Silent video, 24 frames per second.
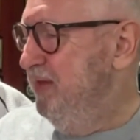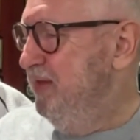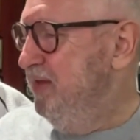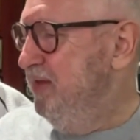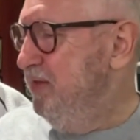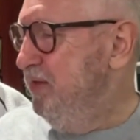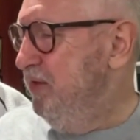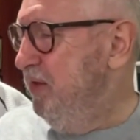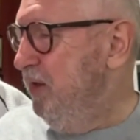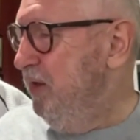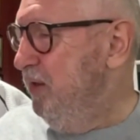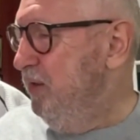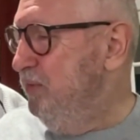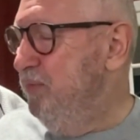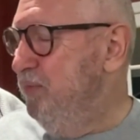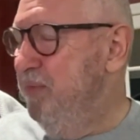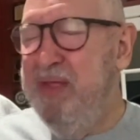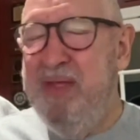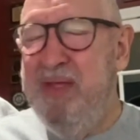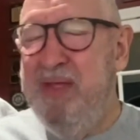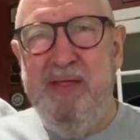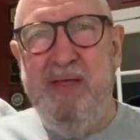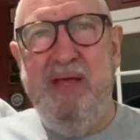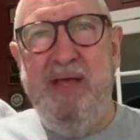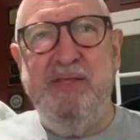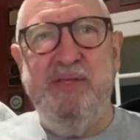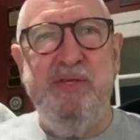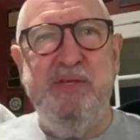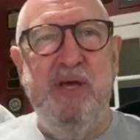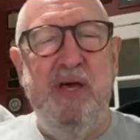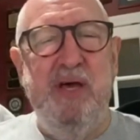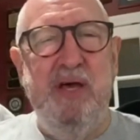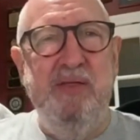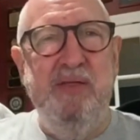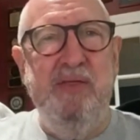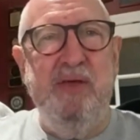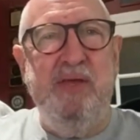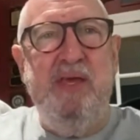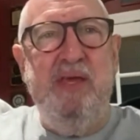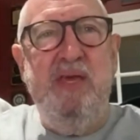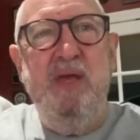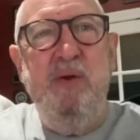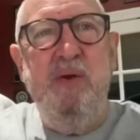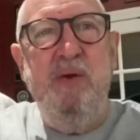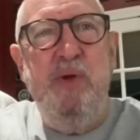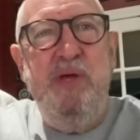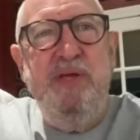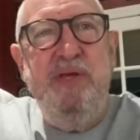So that's the
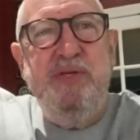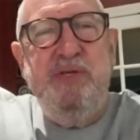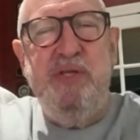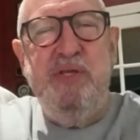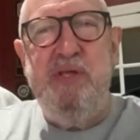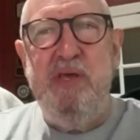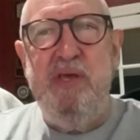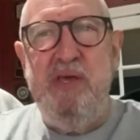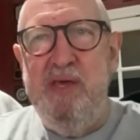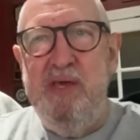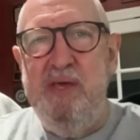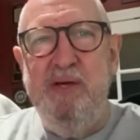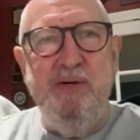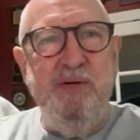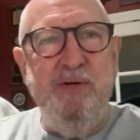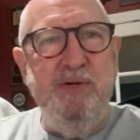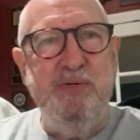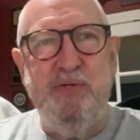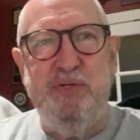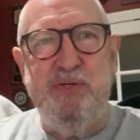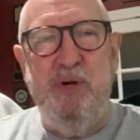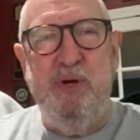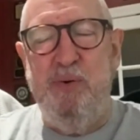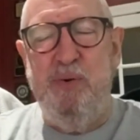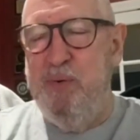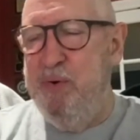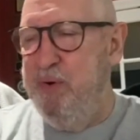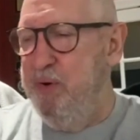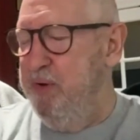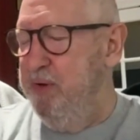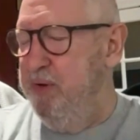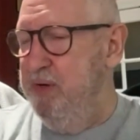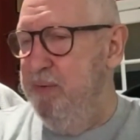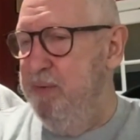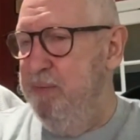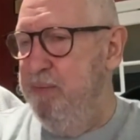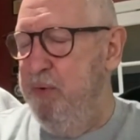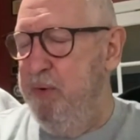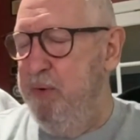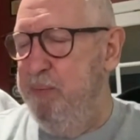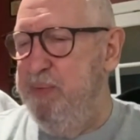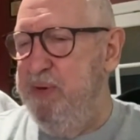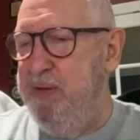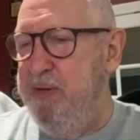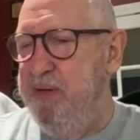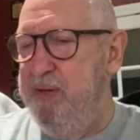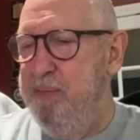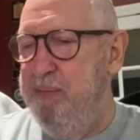Kiwis and the Eagles. So we're gonna
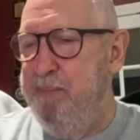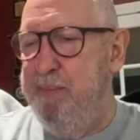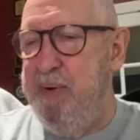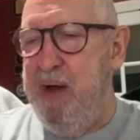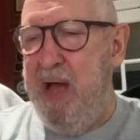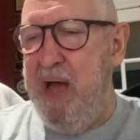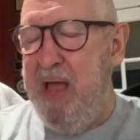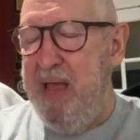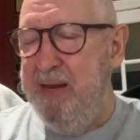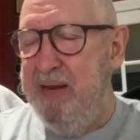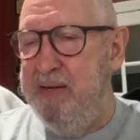combine